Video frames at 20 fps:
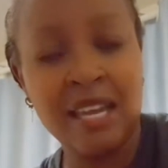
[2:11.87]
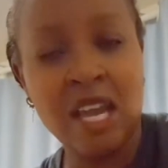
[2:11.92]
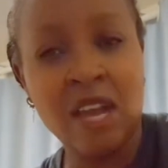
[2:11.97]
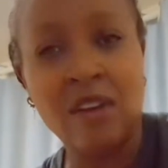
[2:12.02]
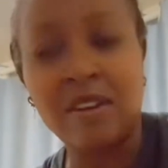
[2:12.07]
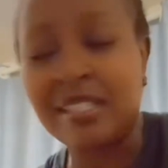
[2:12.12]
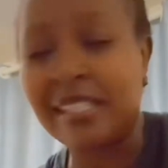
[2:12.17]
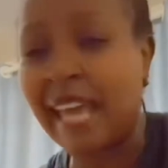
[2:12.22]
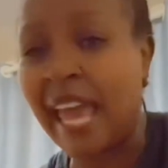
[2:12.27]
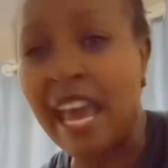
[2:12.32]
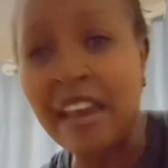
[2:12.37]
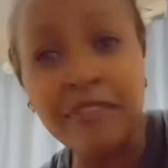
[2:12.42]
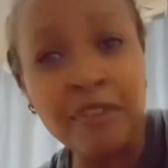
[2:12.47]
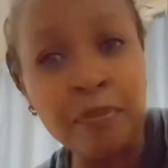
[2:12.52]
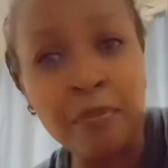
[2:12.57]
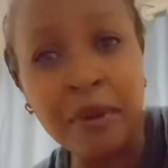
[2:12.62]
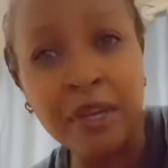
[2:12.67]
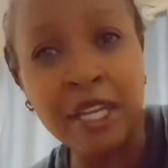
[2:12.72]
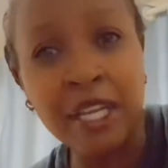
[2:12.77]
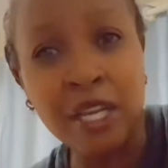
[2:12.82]
because
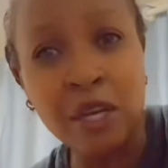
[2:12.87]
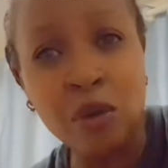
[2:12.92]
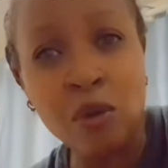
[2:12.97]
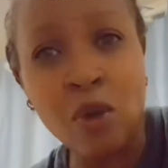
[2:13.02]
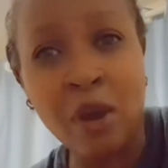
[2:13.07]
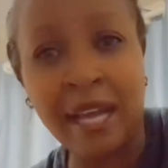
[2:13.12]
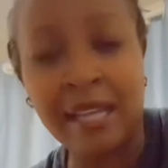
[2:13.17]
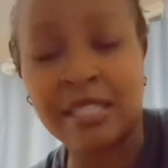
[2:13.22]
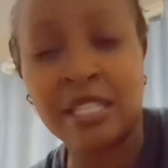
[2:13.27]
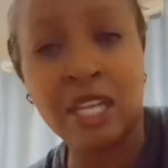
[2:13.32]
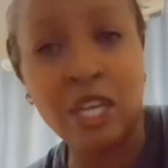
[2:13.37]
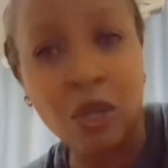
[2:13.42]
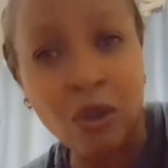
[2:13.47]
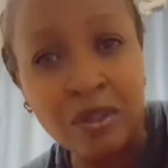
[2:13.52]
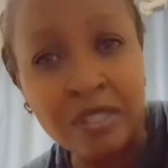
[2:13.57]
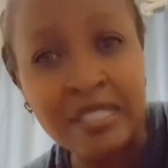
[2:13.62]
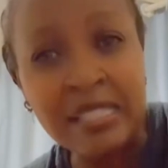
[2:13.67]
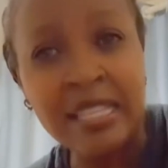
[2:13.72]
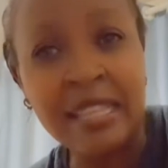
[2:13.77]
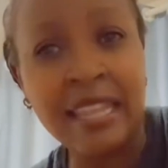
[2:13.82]
everybody who has
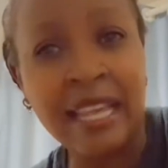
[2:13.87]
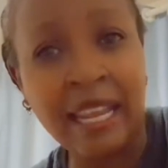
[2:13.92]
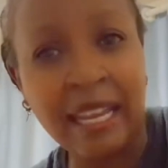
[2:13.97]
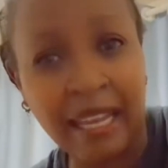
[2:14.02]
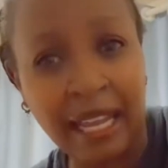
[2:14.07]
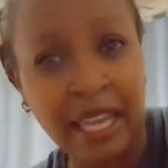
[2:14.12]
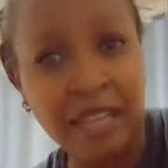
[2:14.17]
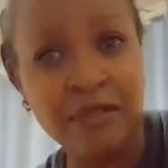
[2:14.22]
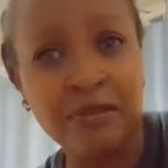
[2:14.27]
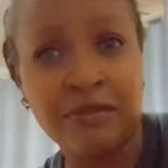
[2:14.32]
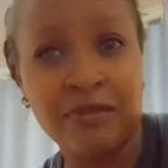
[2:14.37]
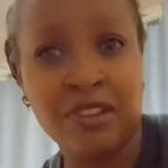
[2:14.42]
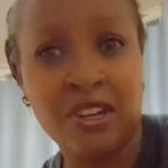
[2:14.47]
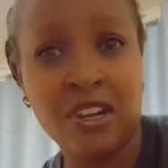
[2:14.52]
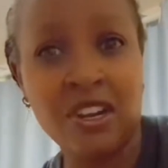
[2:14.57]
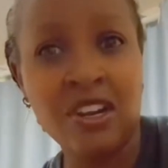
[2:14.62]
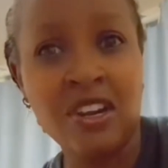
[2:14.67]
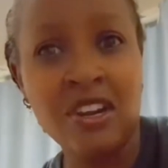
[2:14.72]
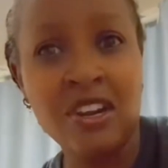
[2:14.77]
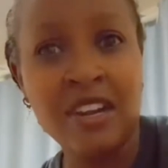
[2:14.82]
lost their life
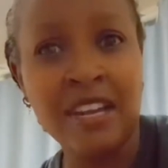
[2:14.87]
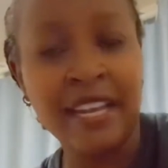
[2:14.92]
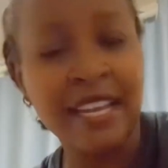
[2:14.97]
there